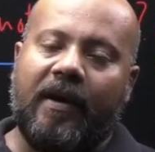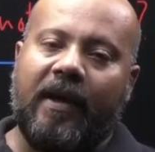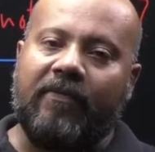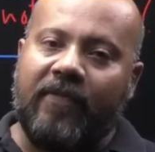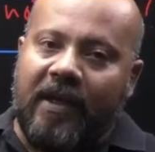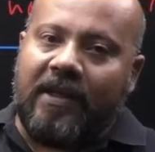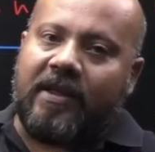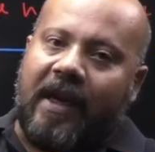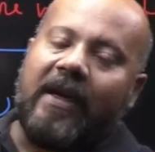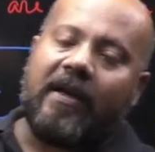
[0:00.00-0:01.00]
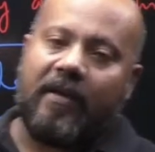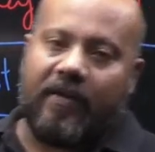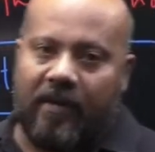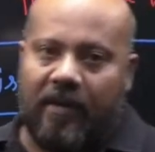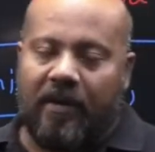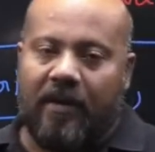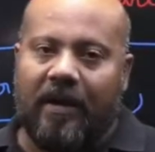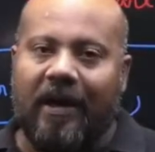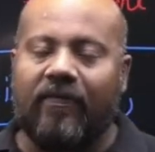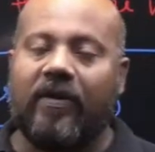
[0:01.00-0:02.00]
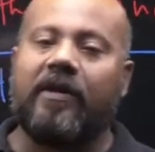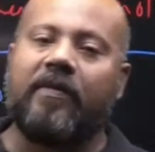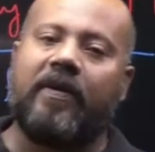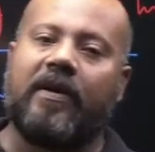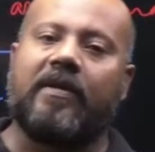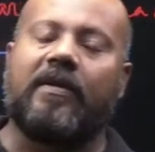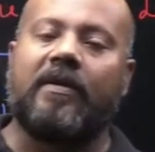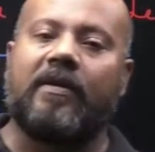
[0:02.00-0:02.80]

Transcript: Every child after the birth,